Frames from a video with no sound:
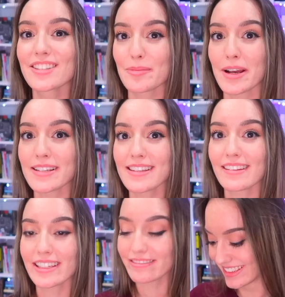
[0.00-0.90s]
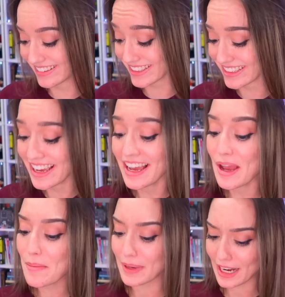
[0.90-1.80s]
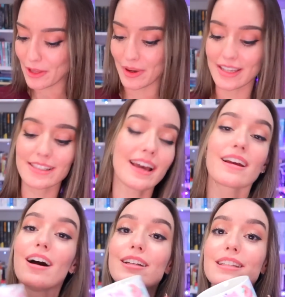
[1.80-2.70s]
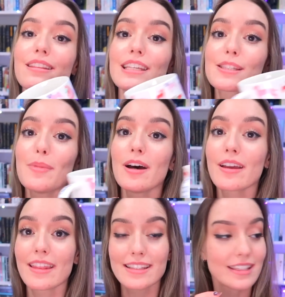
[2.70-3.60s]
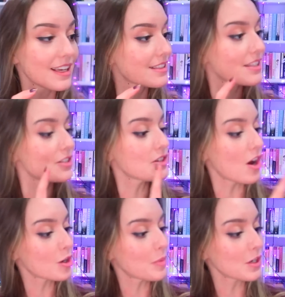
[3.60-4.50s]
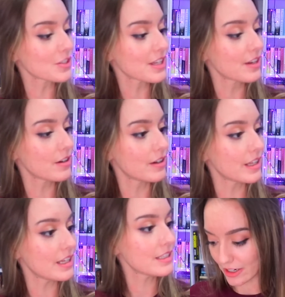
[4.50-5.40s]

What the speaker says: unsurprisingly. But anyways, I got this mug that says dog person on it.